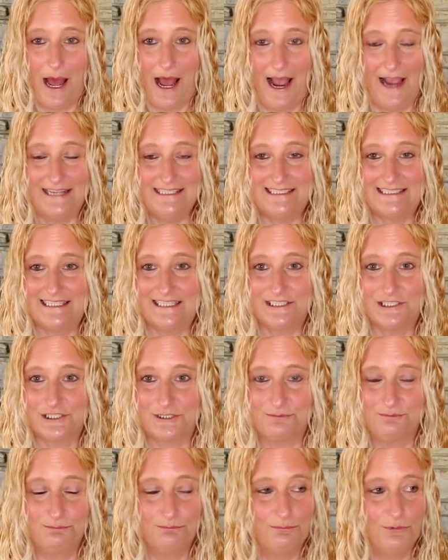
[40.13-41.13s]
I
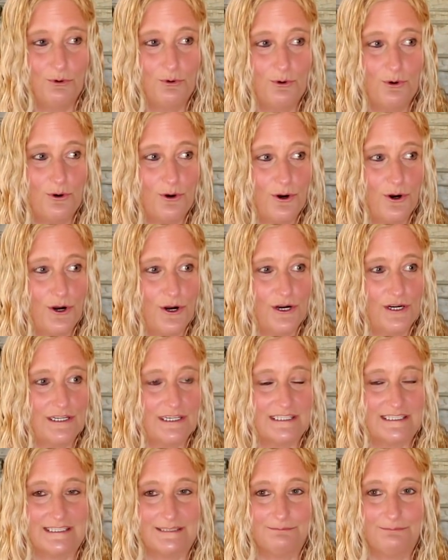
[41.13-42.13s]
stitch more
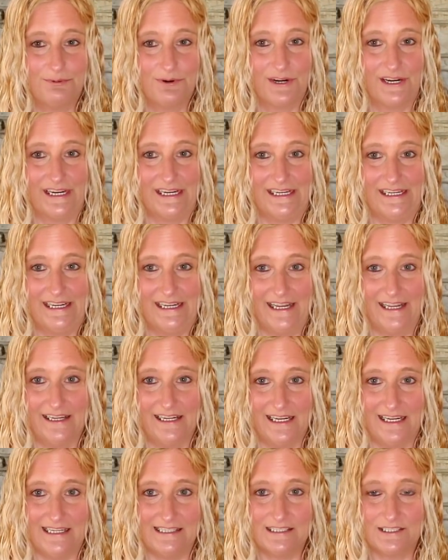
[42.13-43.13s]
spring and
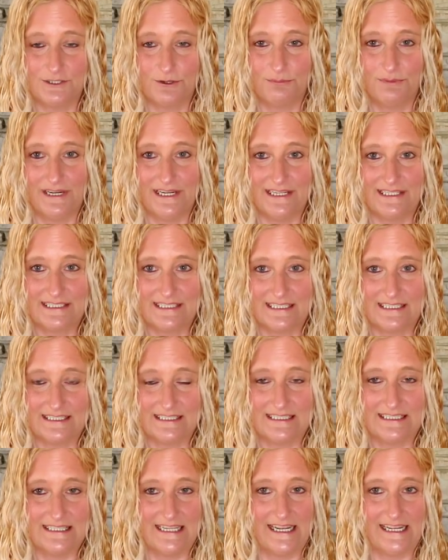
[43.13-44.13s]
Easter
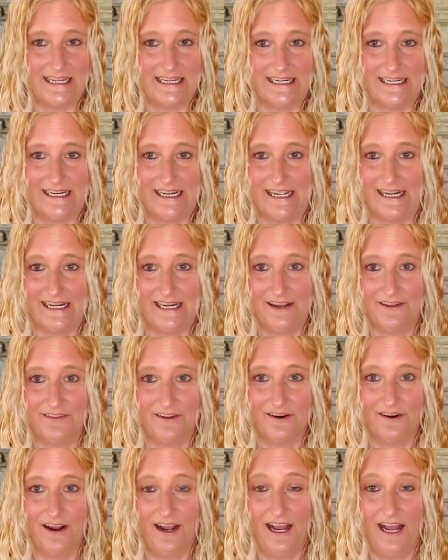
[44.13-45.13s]
pieces than any
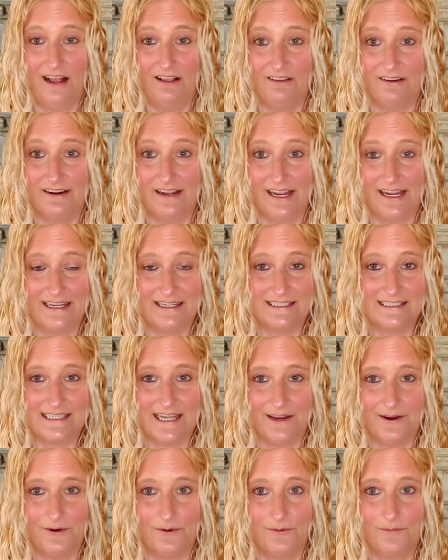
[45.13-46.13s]
other holiday.
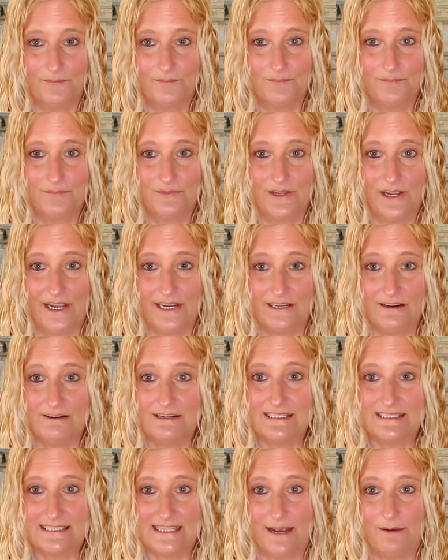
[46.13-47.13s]
So I
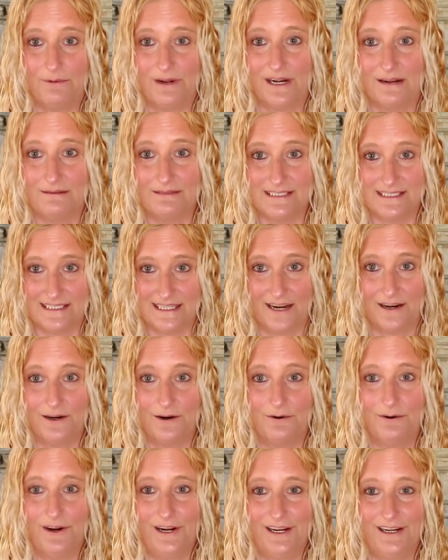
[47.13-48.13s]
noticed that when I was
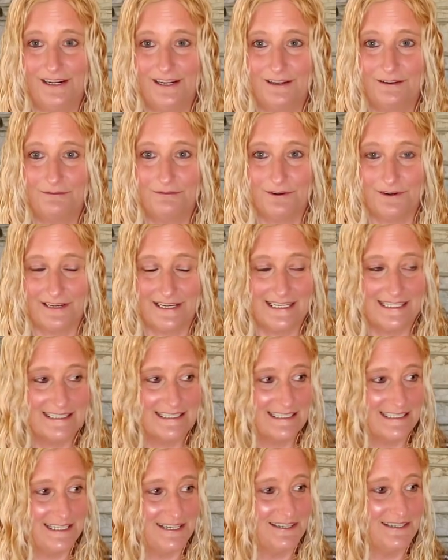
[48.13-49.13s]
decorating for
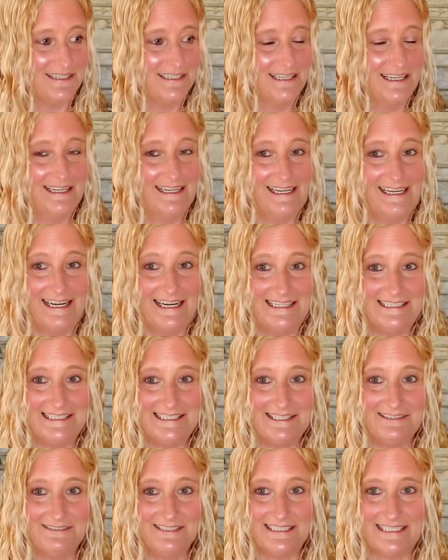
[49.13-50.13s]
Easter.
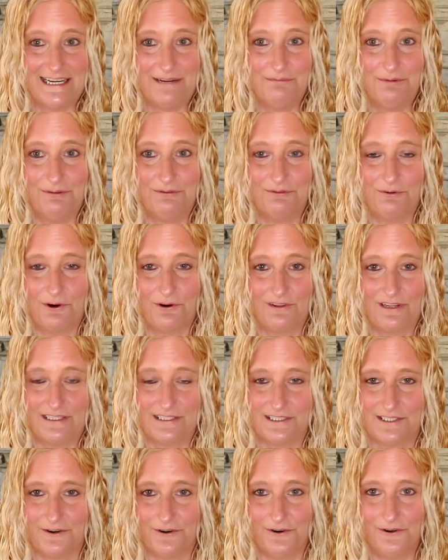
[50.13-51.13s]
Easter is April 4th.
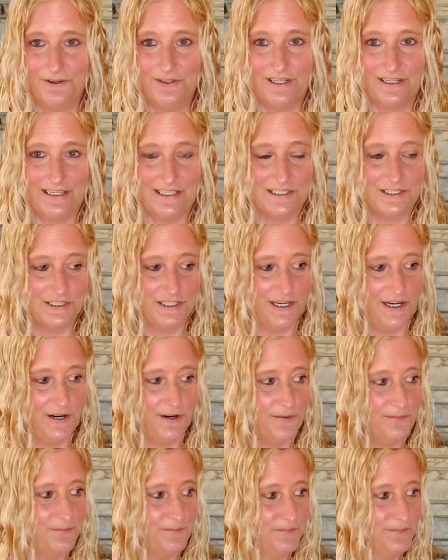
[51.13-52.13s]
It's early this
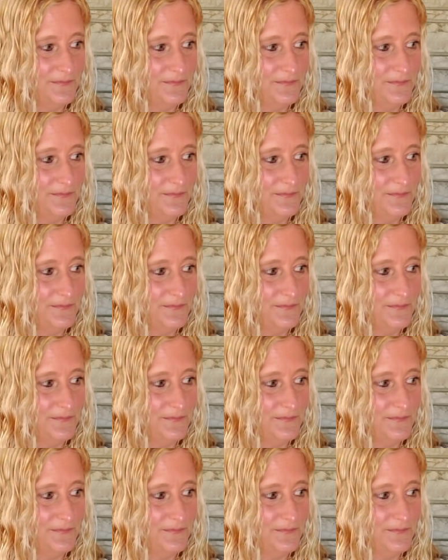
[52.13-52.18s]
year.